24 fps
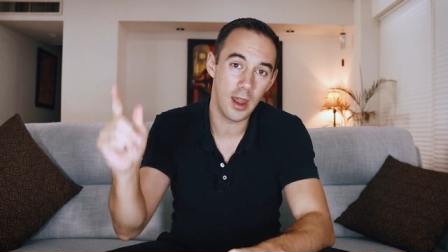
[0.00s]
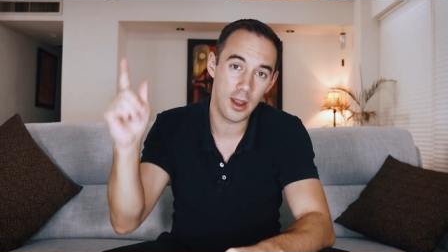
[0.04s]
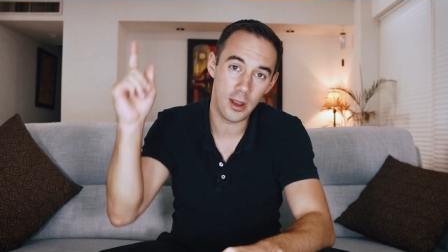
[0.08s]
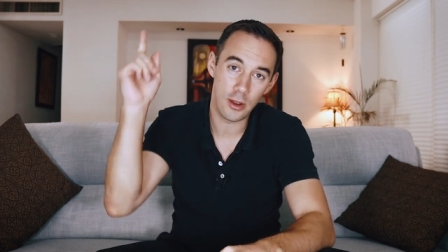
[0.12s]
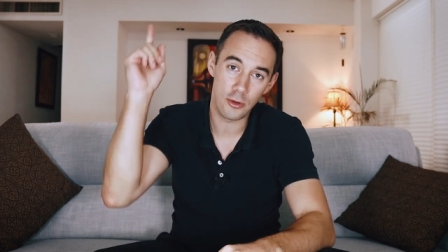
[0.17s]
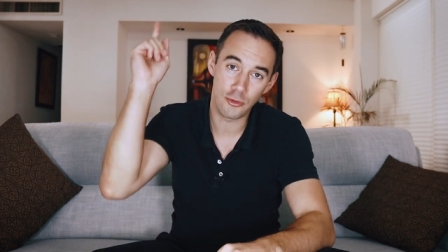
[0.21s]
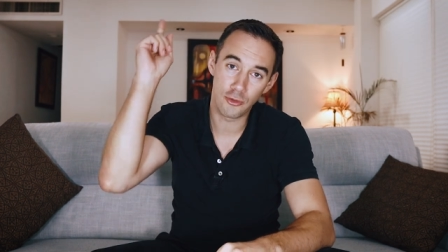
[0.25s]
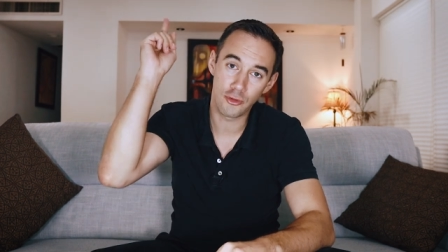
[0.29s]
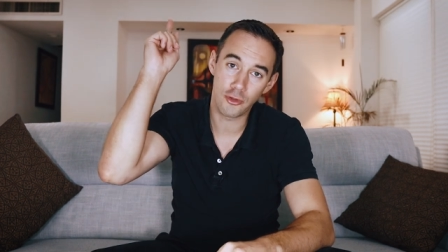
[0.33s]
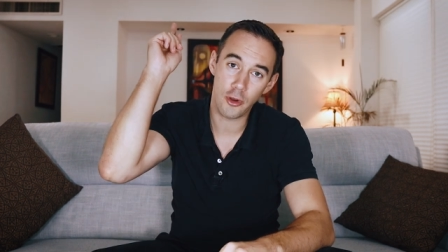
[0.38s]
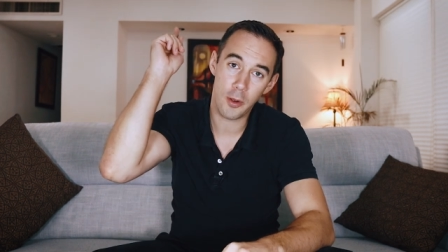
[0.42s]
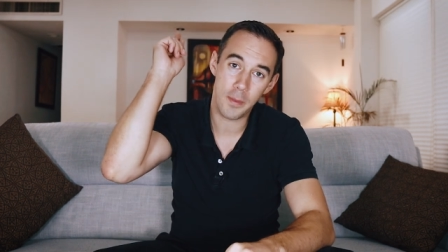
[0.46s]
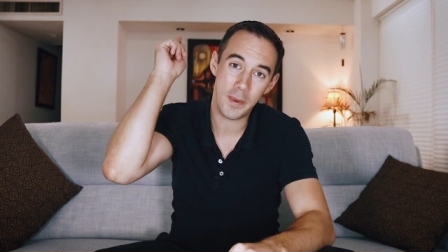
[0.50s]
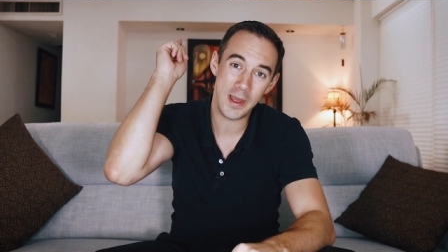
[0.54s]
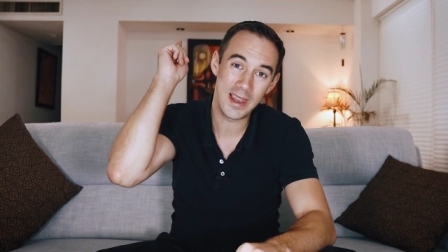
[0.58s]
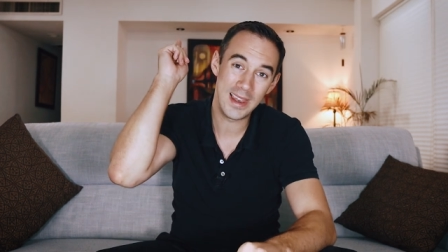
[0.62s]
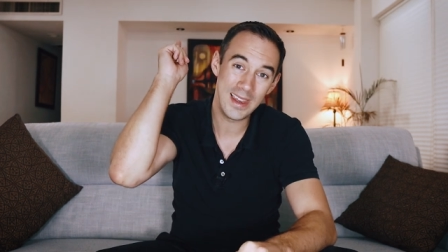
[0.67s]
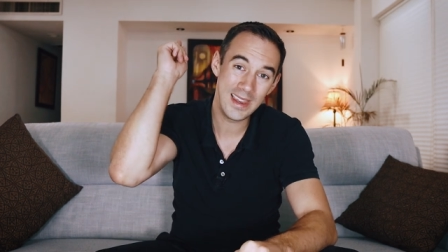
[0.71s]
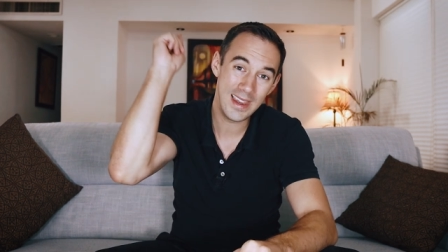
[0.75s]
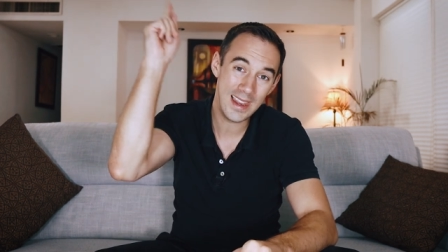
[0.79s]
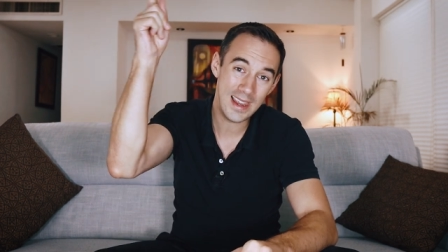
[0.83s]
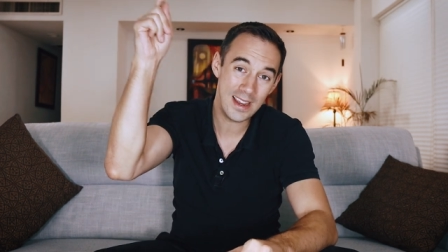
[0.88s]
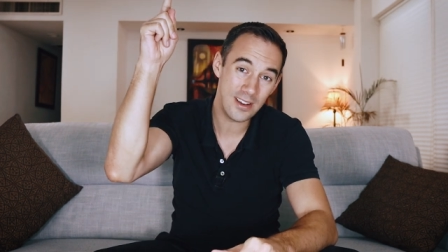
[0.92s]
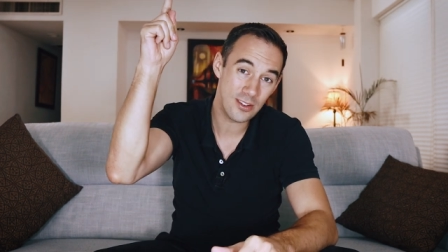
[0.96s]
and I'll drop a
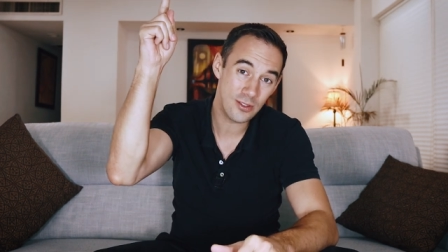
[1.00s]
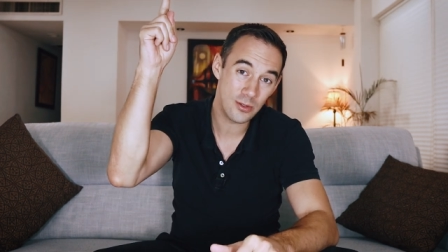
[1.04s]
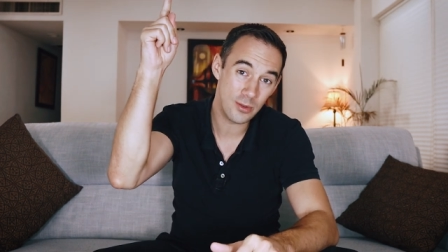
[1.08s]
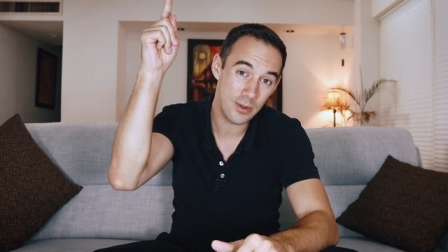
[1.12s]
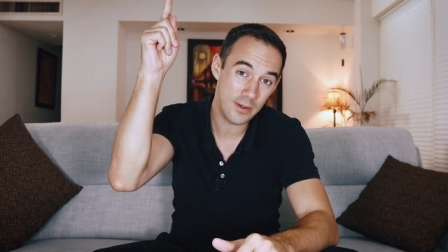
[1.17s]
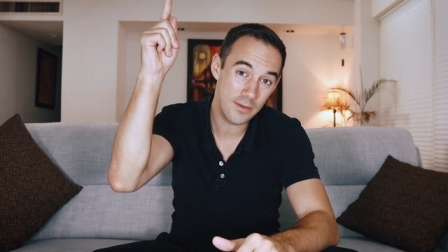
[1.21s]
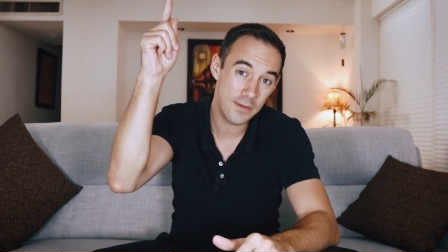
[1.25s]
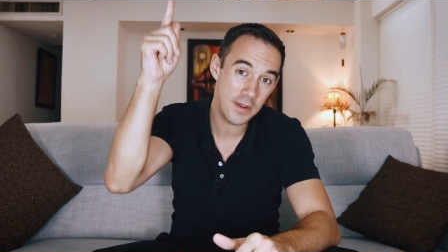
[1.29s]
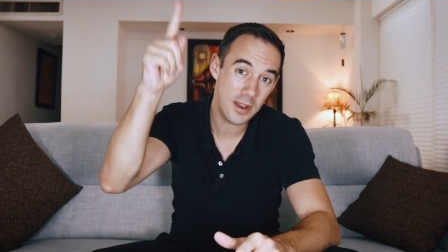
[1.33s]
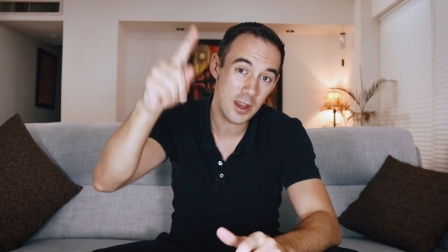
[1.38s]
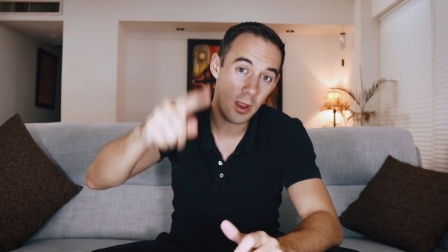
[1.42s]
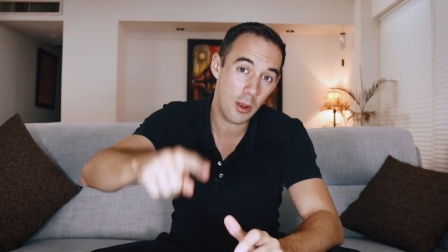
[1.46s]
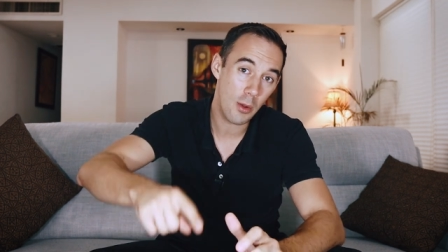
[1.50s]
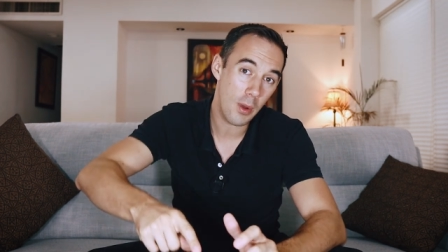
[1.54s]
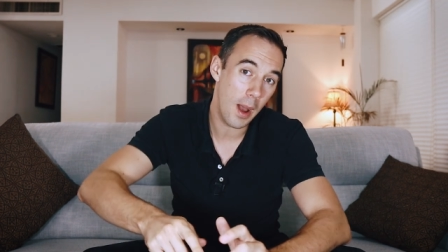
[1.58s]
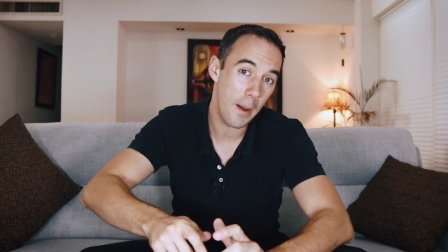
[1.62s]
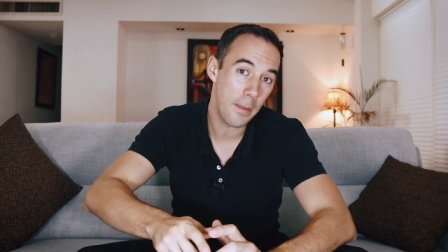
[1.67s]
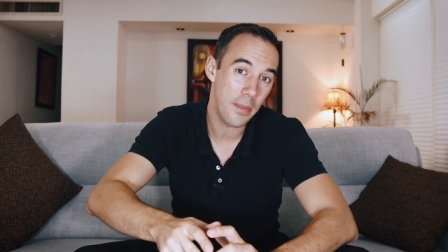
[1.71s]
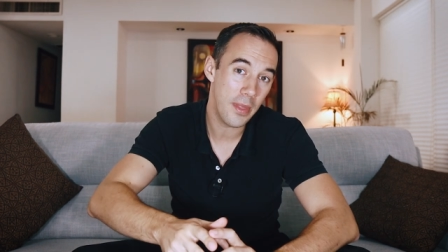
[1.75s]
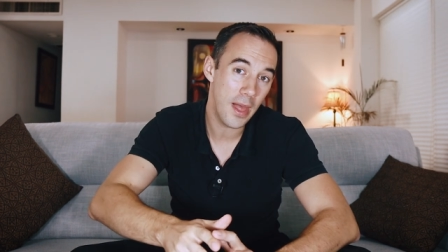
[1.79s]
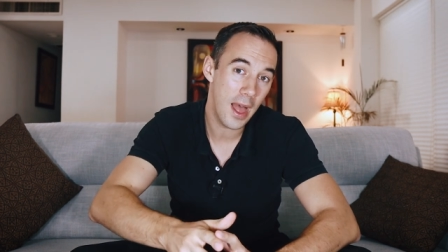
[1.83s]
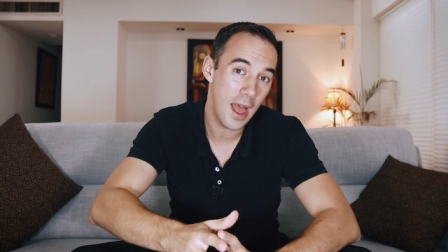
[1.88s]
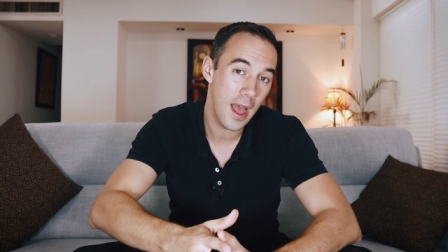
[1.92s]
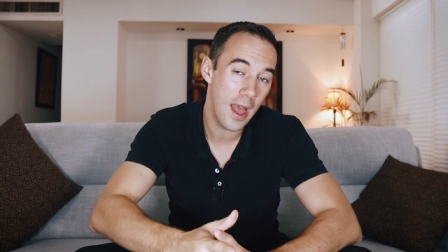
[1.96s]
link to a video
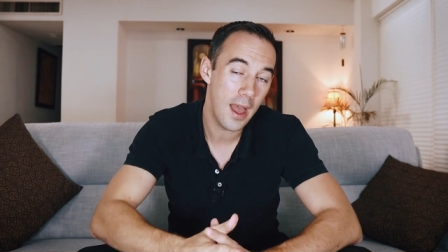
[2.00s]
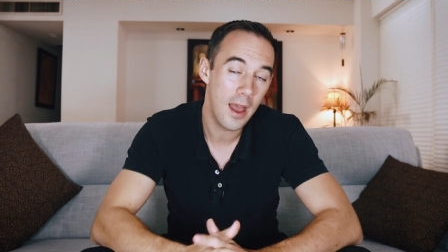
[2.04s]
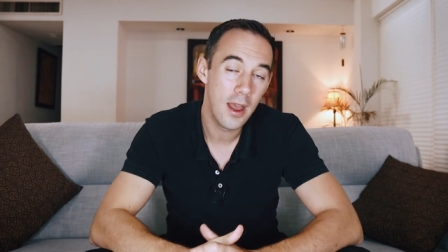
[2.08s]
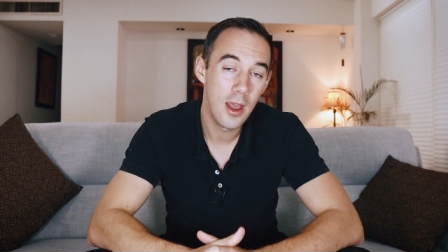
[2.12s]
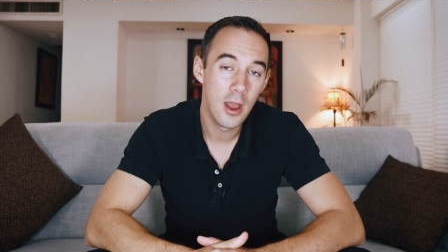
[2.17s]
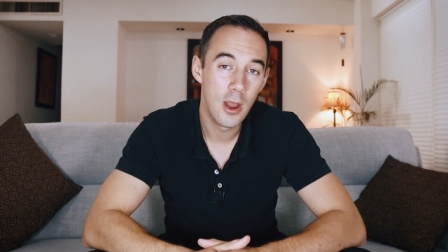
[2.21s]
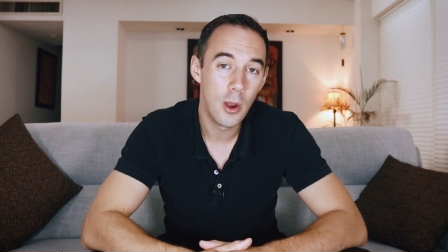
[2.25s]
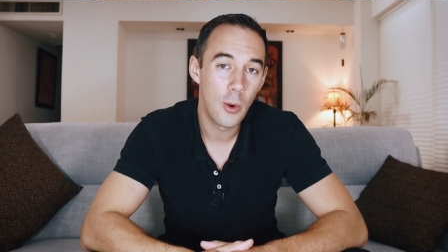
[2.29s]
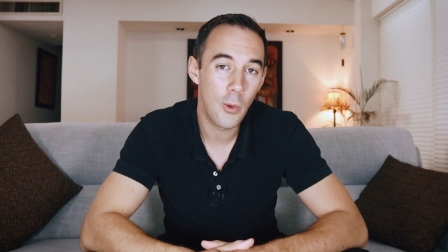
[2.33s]
up there